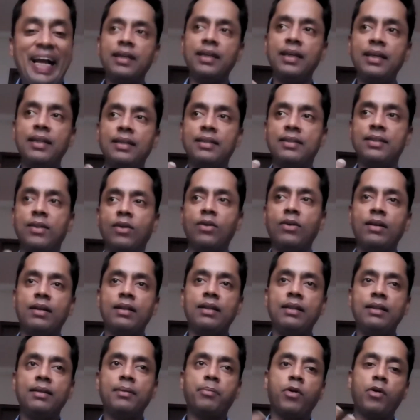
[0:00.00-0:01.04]
at least not
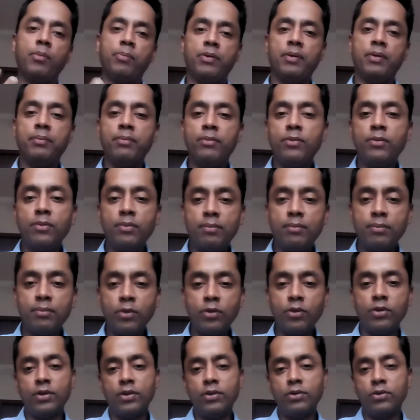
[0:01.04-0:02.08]
in the proper
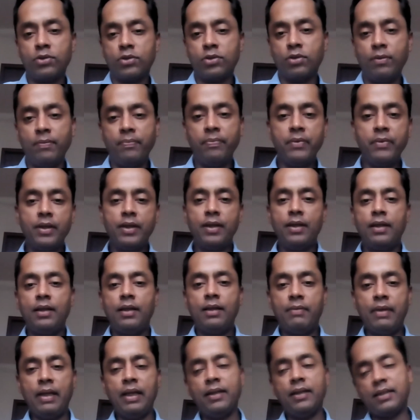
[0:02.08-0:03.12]
mood to do so.
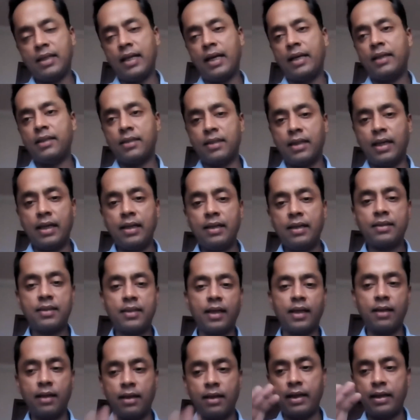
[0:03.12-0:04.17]
Well, it's nice. It's
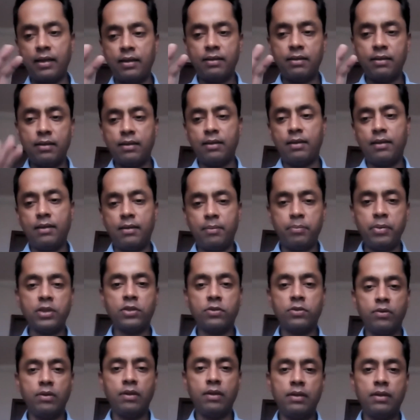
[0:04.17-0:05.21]
subtle and
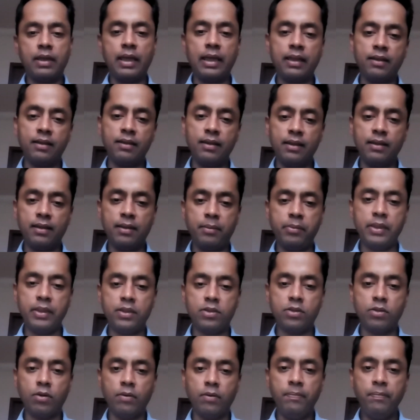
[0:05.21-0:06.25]
peaceful rather than the bit.
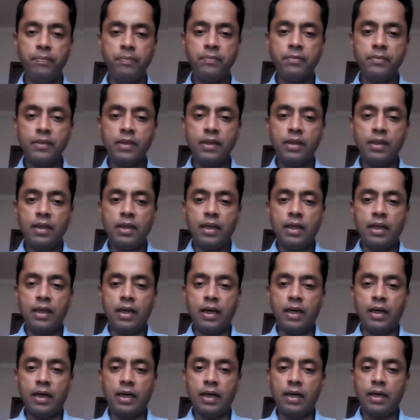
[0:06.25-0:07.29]
So
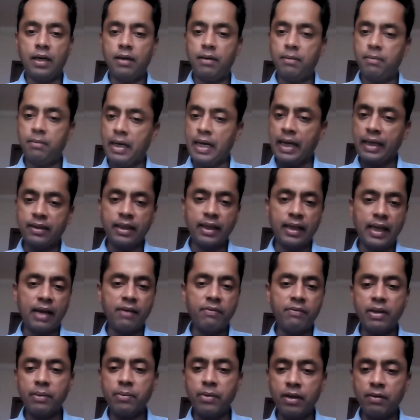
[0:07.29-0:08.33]
I think
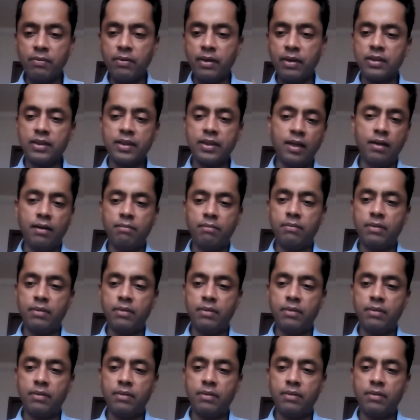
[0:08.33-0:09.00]
everyone, Varsha,